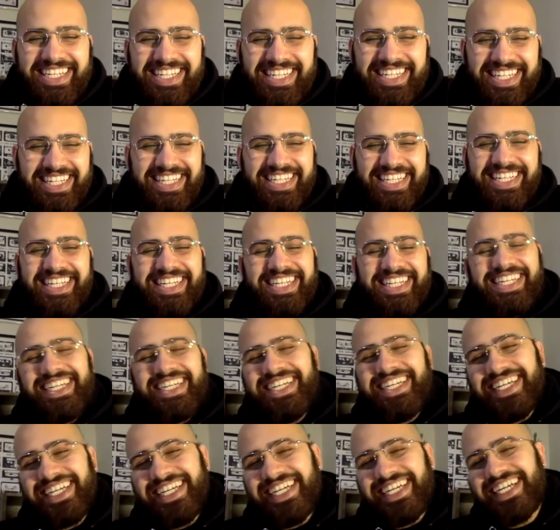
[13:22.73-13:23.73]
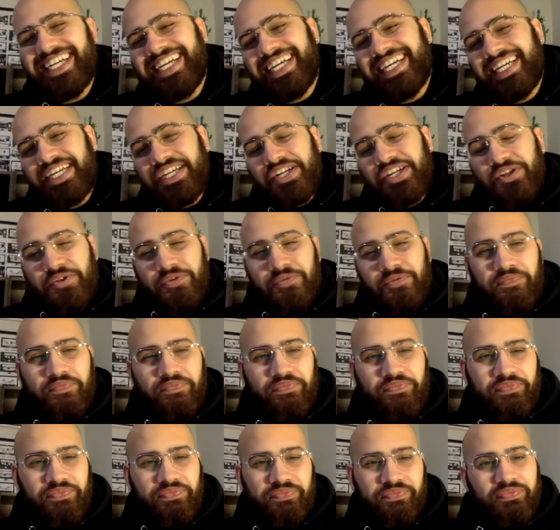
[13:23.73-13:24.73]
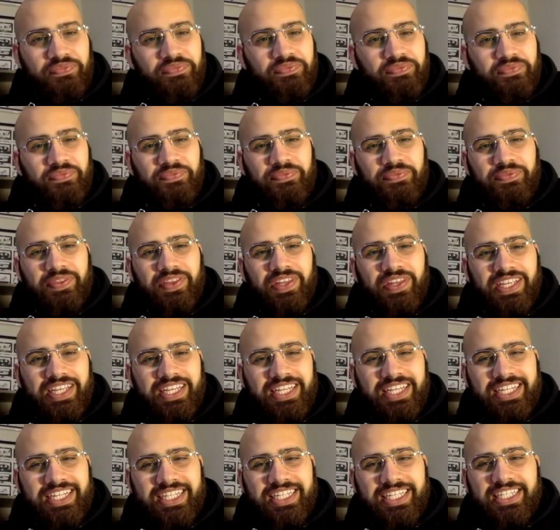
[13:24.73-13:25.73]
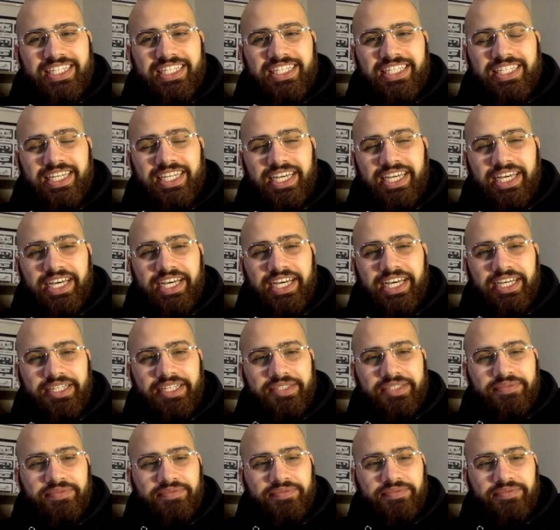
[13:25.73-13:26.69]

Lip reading: (silent)